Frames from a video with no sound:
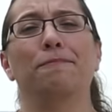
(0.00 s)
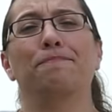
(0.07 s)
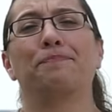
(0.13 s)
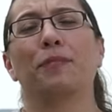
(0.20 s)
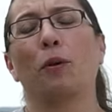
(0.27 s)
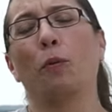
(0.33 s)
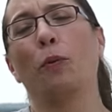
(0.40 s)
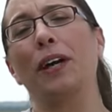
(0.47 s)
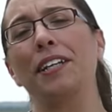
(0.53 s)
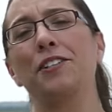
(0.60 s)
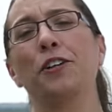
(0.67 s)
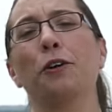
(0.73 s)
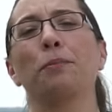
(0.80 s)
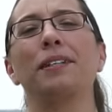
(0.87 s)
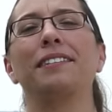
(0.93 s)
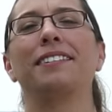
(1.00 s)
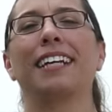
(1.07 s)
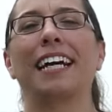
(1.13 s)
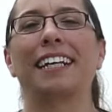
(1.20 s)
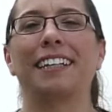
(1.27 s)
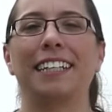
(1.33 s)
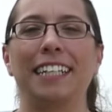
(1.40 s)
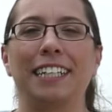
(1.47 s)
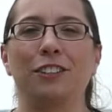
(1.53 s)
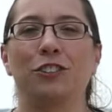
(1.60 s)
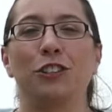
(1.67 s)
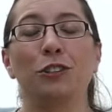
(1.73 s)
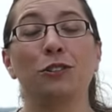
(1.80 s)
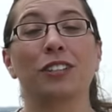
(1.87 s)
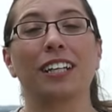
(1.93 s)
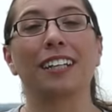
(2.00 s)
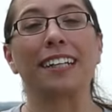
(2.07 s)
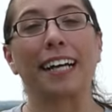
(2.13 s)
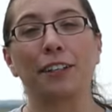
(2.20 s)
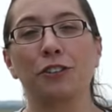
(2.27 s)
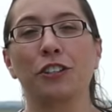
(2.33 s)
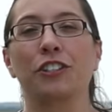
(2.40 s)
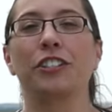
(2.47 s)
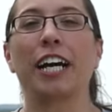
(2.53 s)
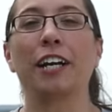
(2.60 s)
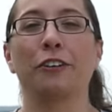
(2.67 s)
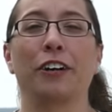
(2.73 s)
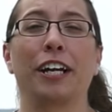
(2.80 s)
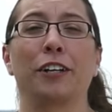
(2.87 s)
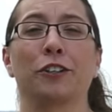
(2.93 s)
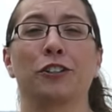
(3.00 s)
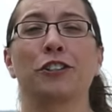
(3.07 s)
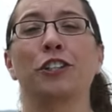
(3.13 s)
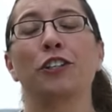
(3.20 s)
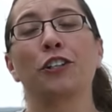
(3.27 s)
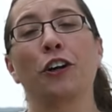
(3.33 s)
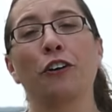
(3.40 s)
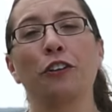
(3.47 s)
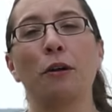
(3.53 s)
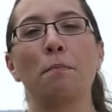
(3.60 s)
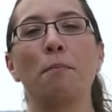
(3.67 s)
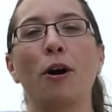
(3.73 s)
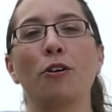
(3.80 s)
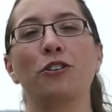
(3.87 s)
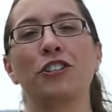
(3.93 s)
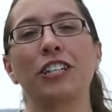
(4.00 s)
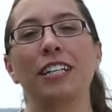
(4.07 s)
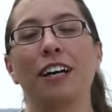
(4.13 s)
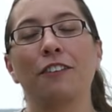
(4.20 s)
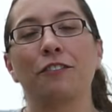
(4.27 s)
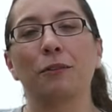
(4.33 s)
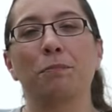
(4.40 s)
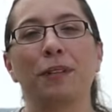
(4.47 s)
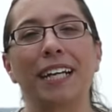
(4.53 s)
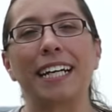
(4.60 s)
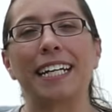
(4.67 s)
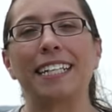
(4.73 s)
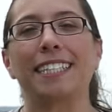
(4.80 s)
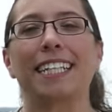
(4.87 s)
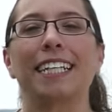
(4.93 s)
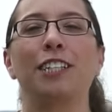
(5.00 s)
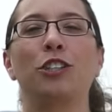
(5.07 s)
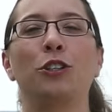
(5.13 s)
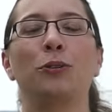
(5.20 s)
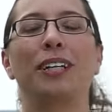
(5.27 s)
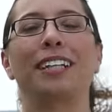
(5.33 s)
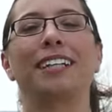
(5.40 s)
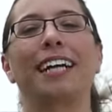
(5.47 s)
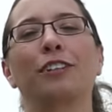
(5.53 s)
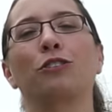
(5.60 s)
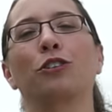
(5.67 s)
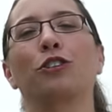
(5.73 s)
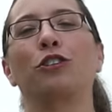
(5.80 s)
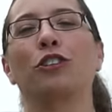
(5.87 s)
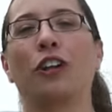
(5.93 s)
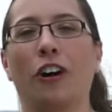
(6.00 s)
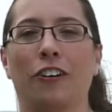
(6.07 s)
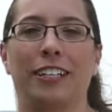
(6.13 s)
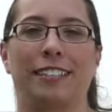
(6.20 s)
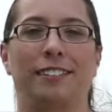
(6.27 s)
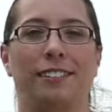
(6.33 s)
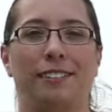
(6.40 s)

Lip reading: wind turbines like these use electric generators to turn the motion of the blades into electrical current.